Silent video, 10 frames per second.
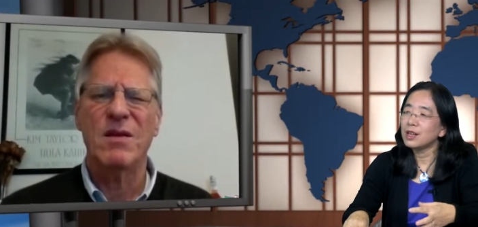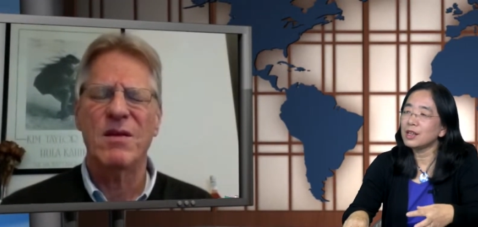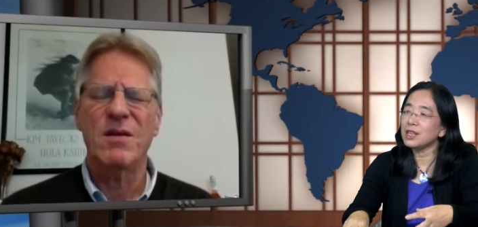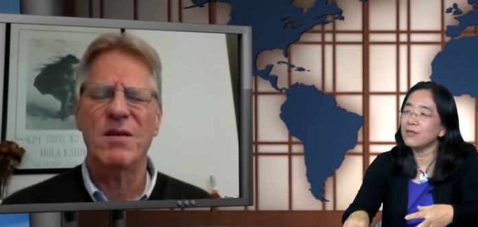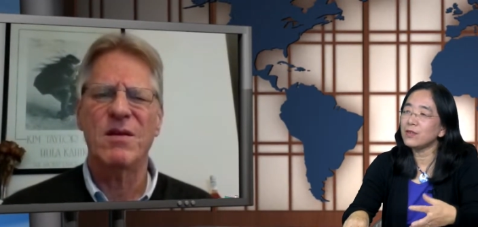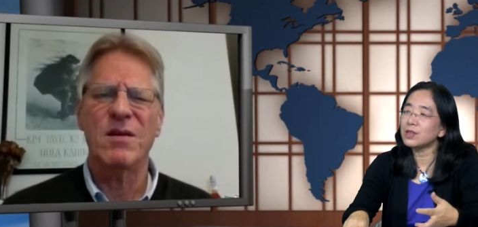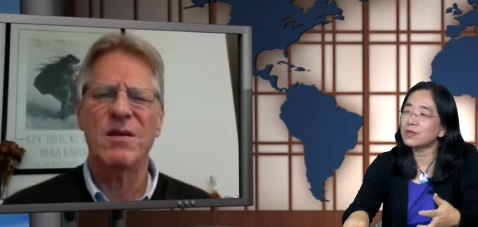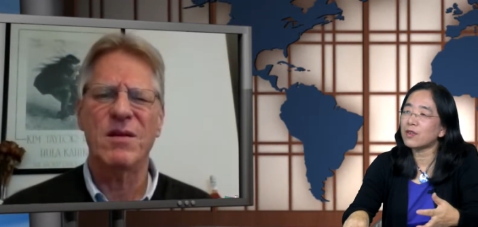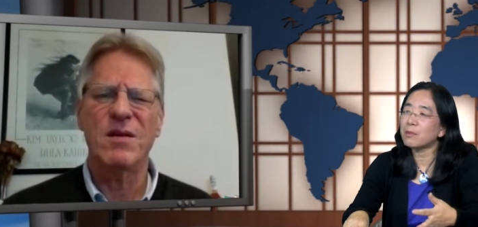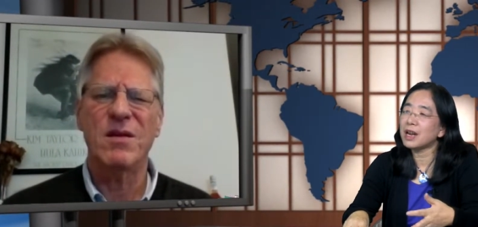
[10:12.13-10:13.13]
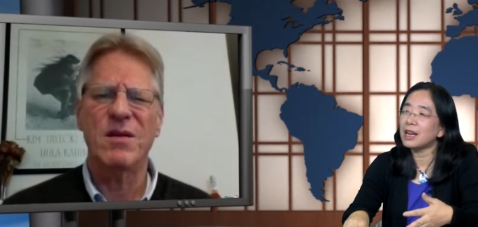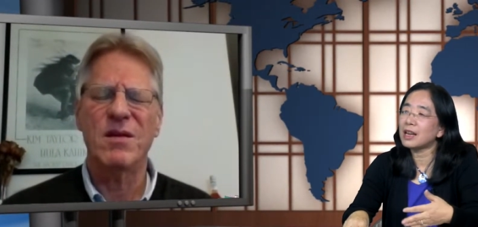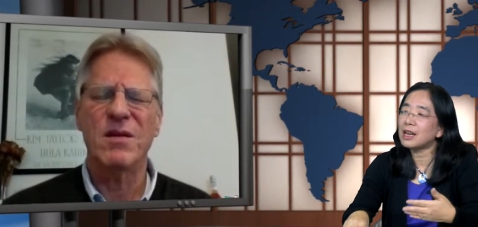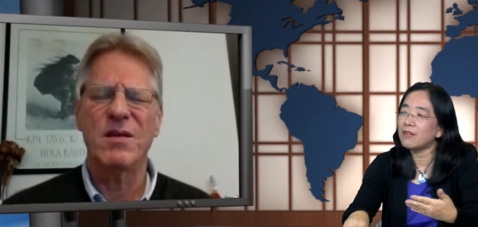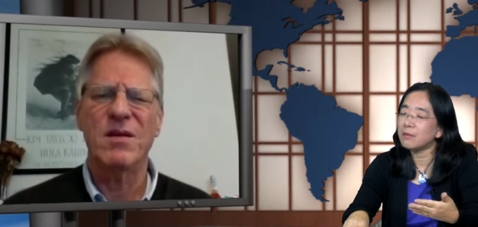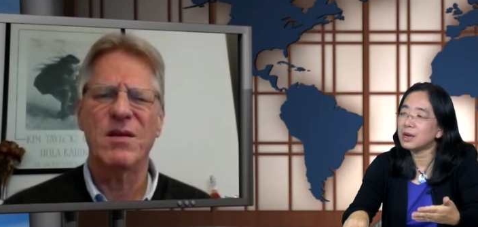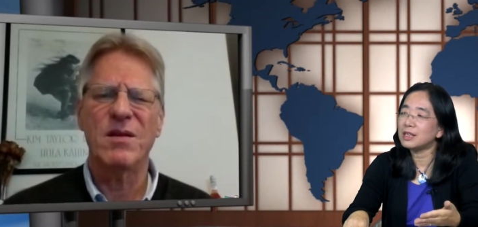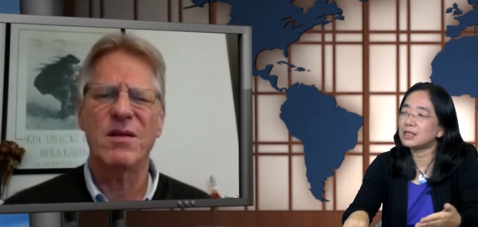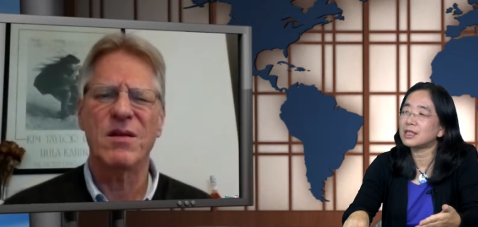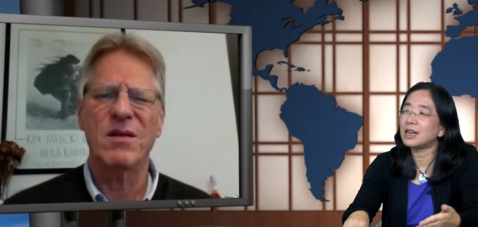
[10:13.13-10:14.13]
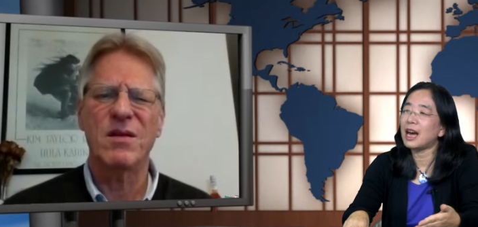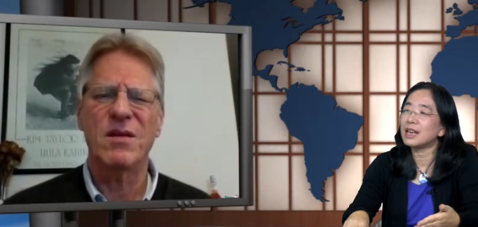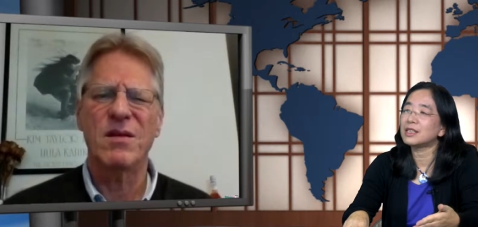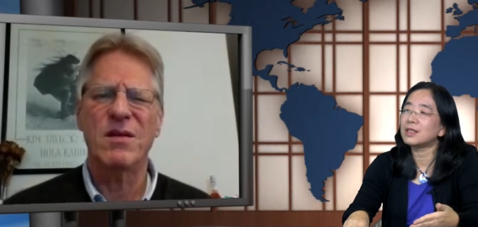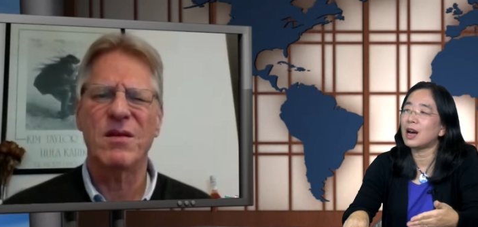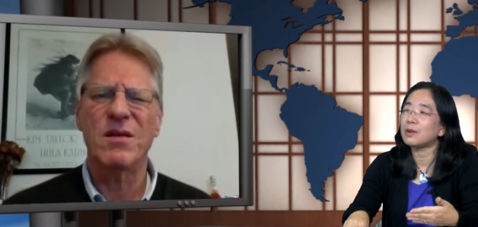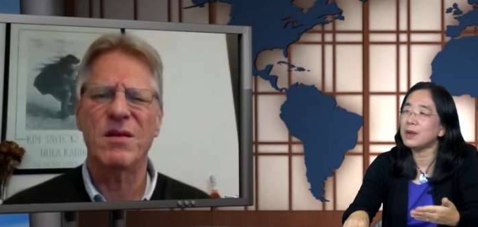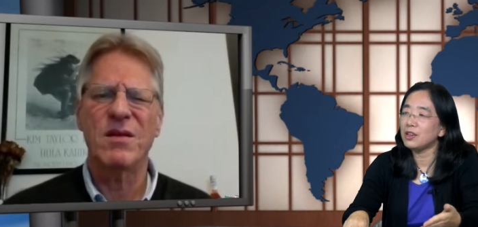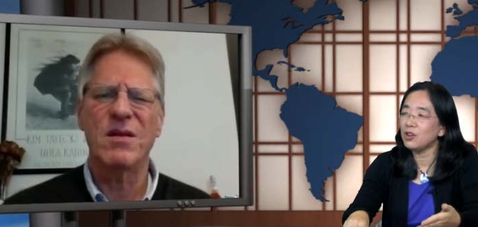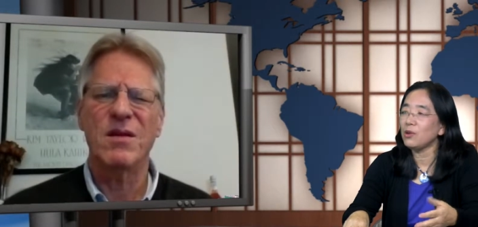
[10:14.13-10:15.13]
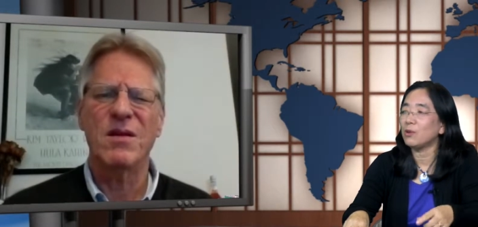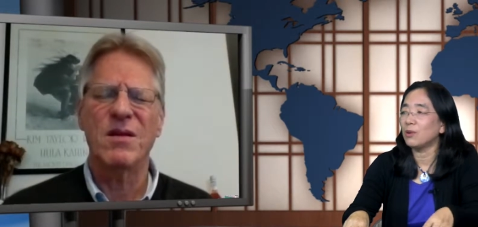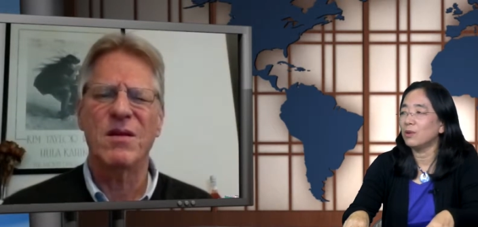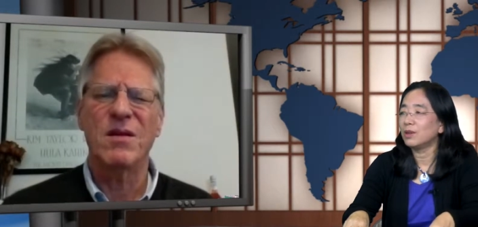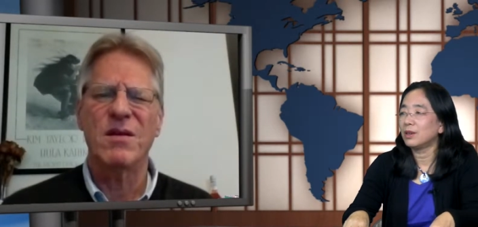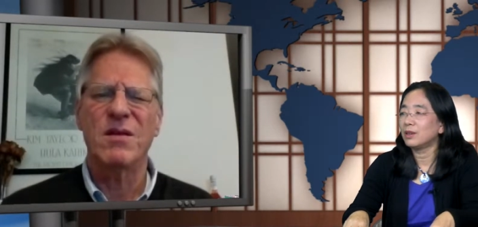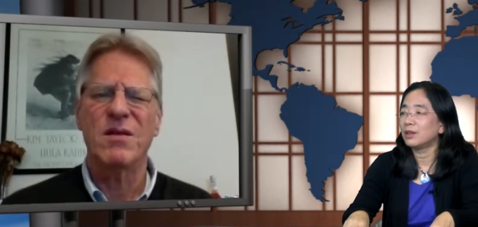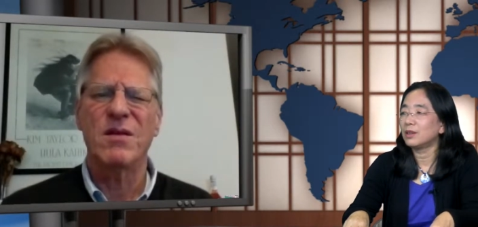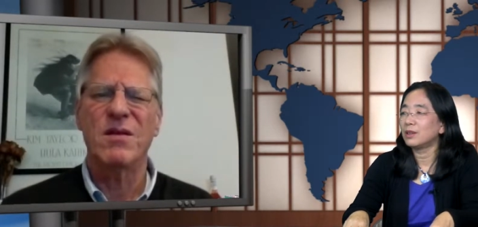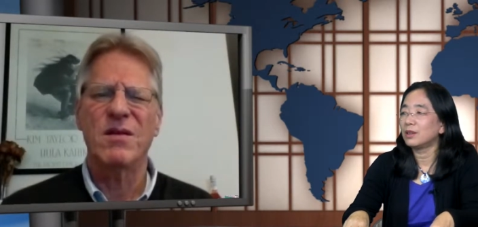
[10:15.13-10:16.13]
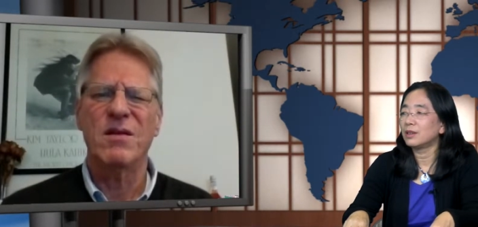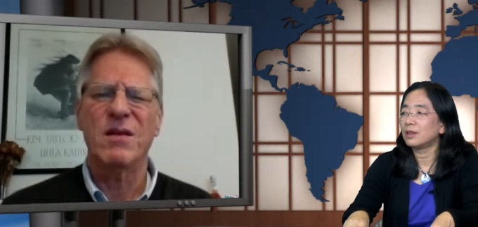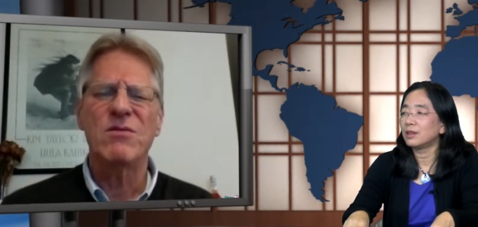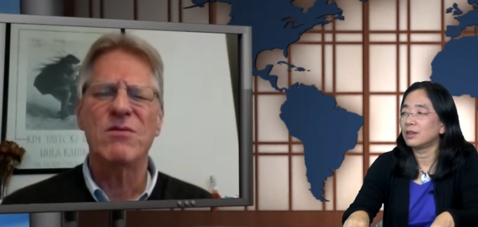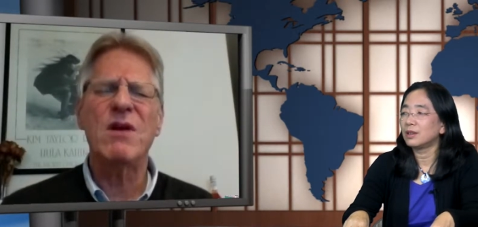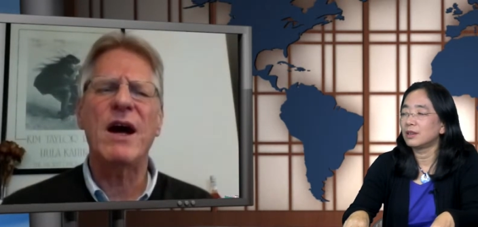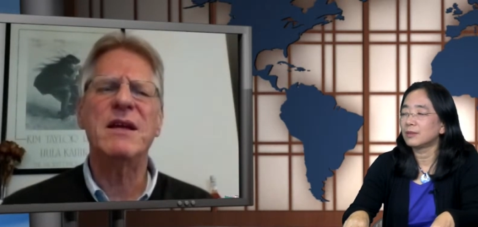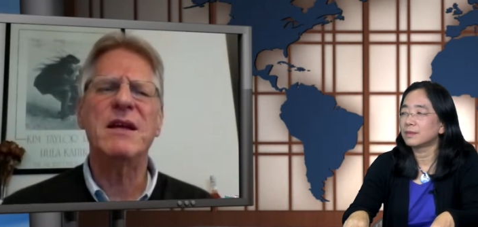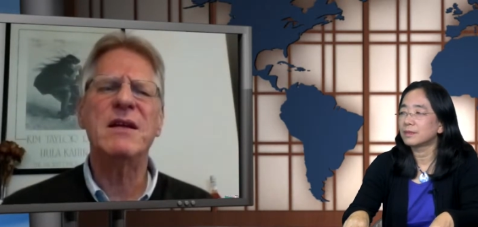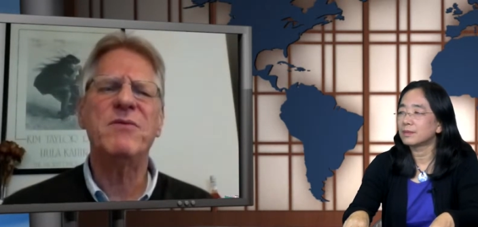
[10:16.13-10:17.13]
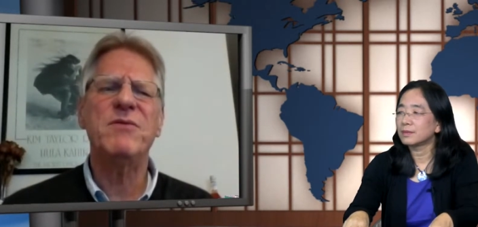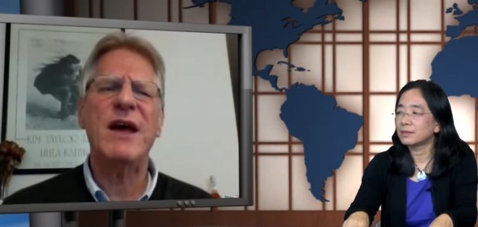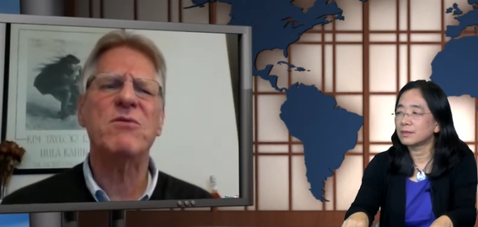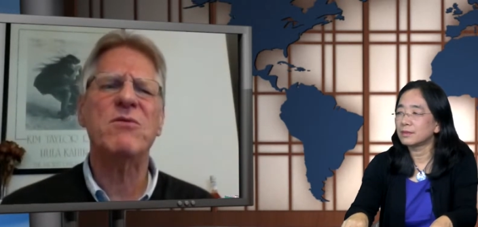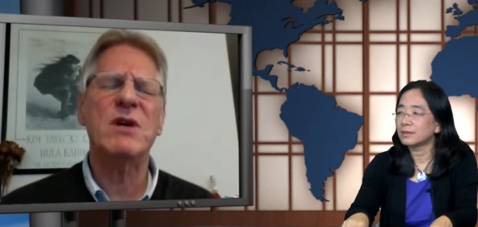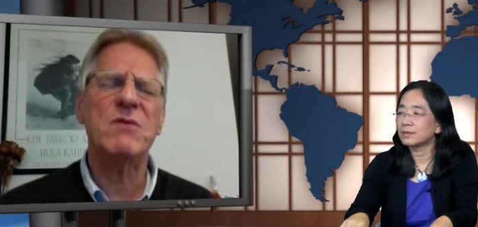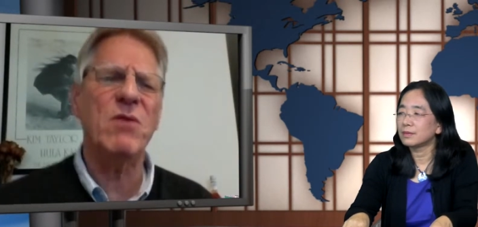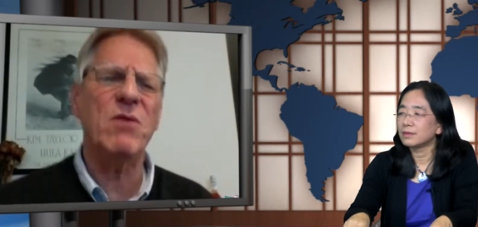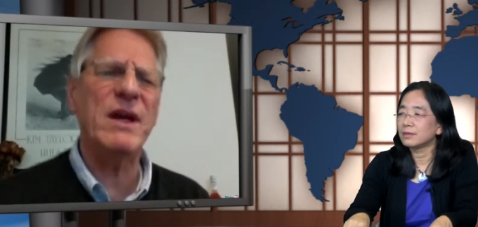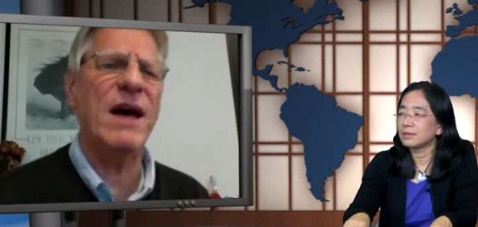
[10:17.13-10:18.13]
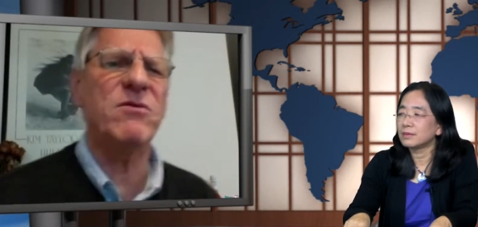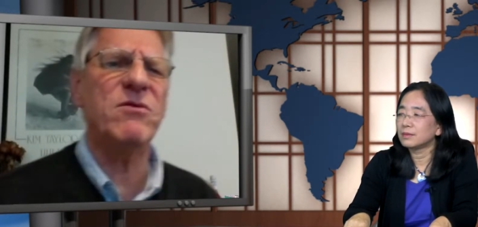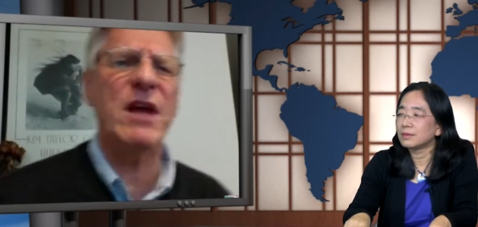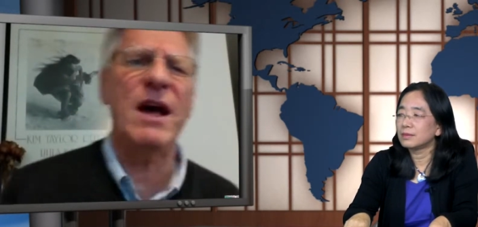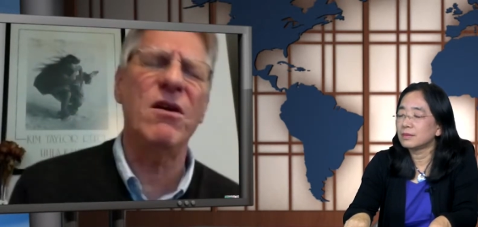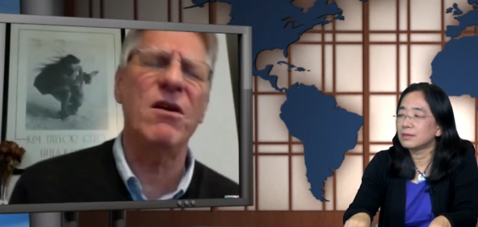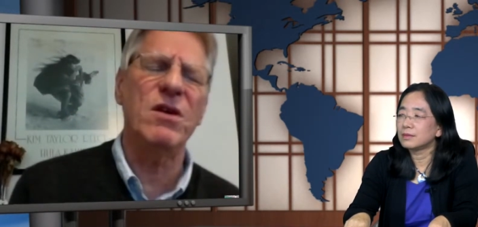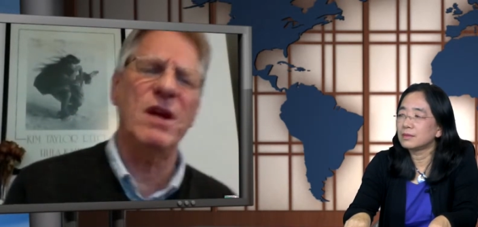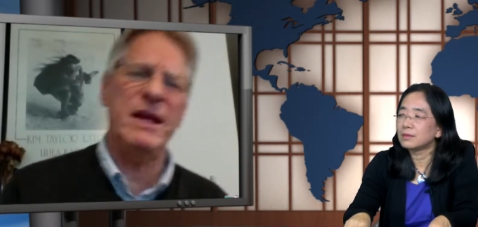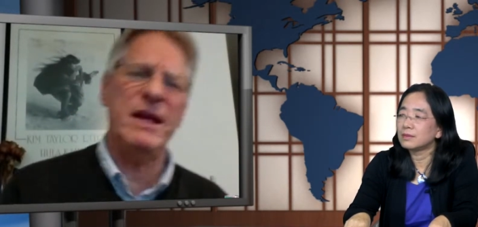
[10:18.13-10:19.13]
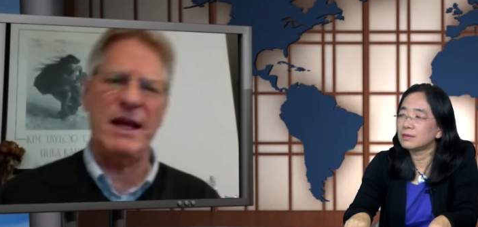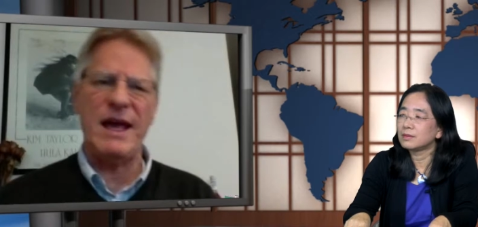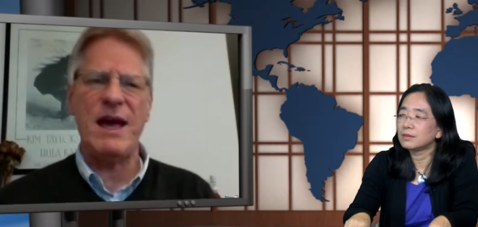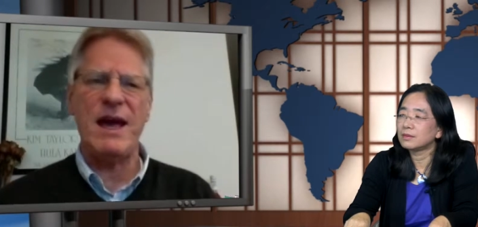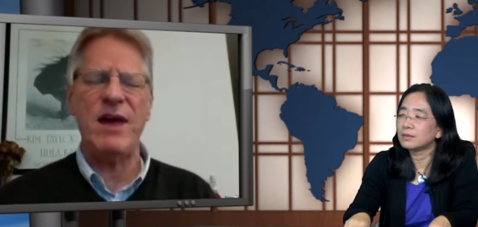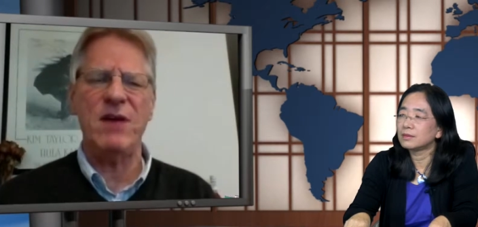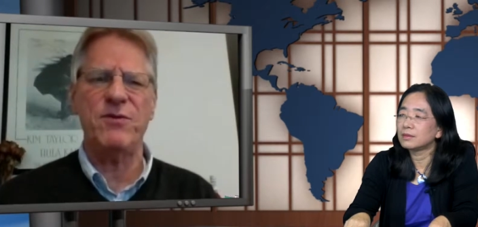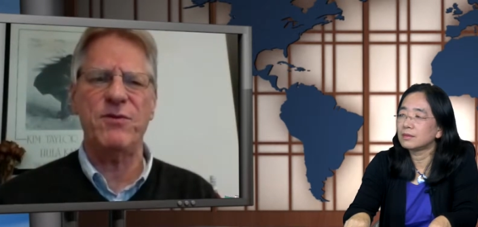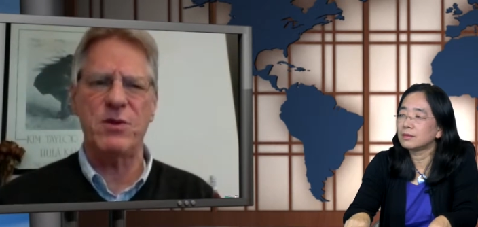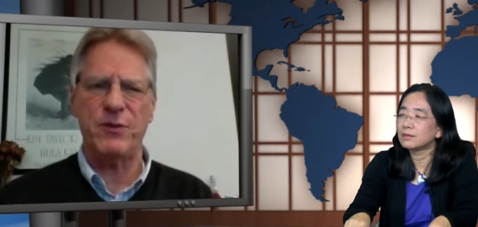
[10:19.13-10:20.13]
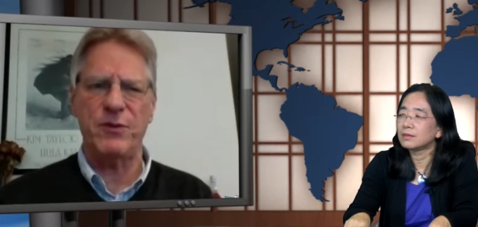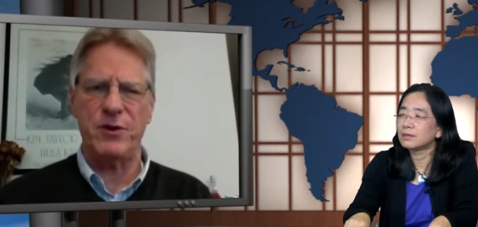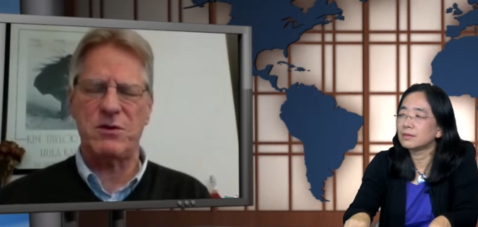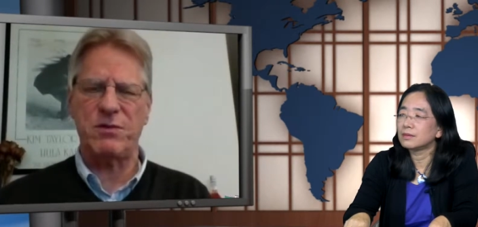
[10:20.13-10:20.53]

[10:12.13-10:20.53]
Speaker 1: the influence from mainland government has not been new.
Speaker 2: Right. In fact, what, what we have now and have had for the first three